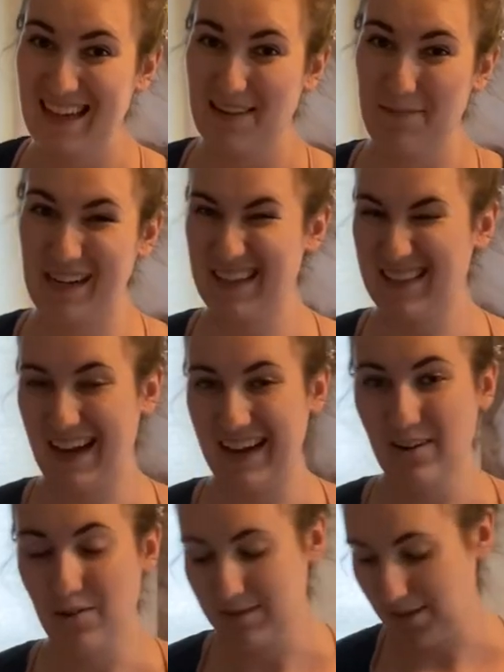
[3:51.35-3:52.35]
because I
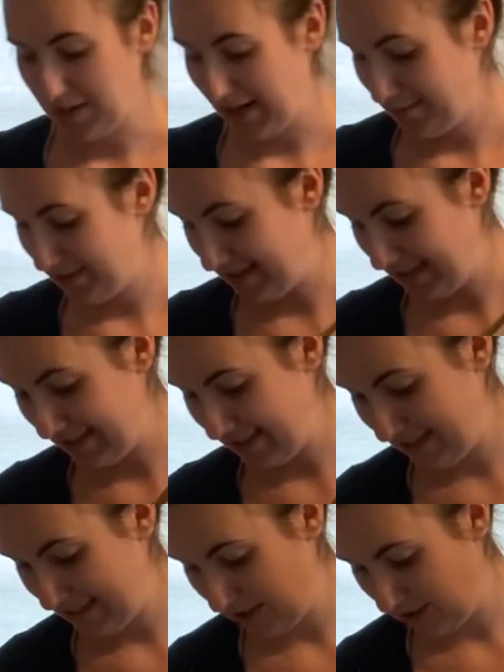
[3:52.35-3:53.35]
know sometimes it's
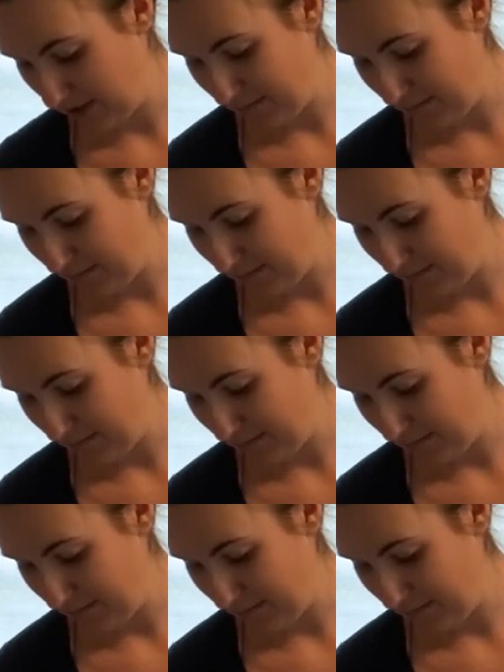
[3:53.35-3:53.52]
easy to just